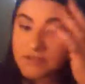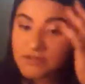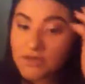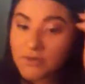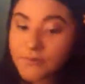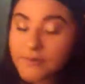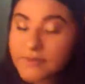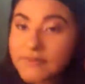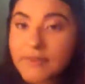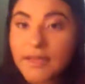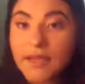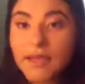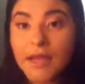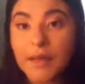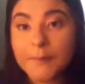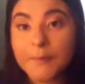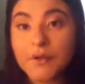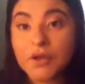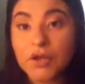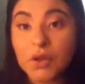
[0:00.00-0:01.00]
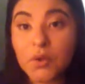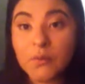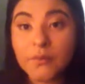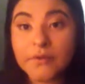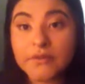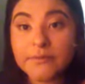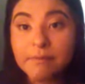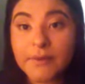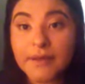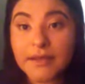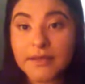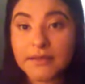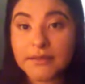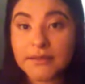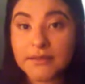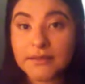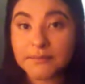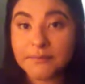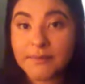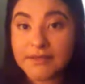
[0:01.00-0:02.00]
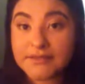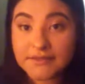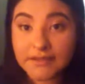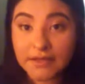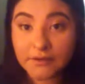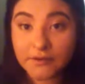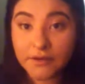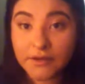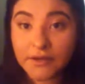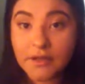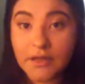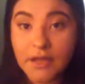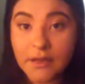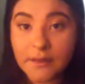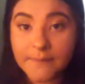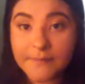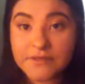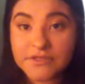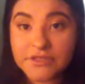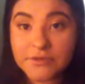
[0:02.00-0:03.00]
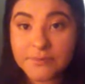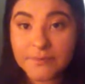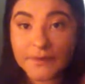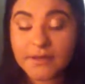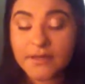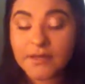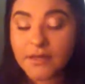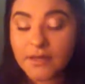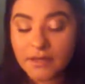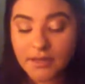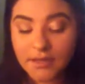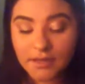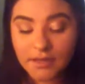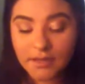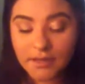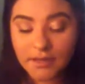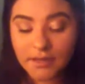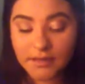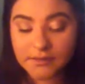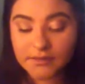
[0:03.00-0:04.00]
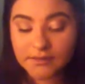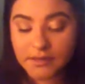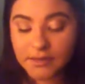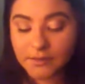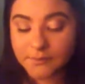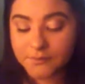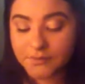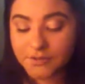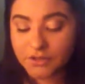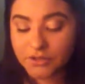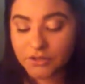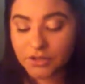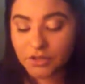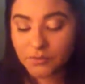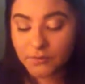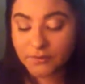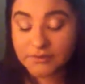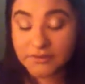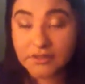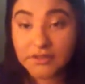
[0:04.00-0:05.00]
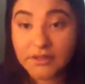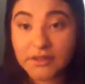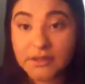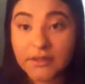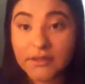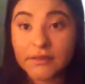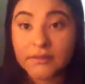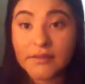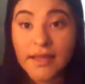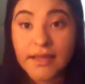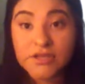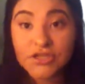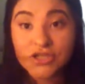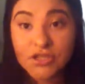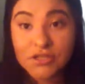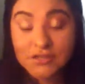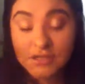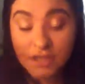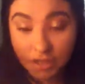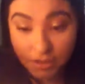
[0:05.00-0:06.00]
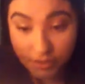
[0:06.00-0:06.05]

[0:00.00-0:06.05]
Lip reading: now with that, I'm gonna go with my mascara, Mr. Big, and I'm gonna go with the lashes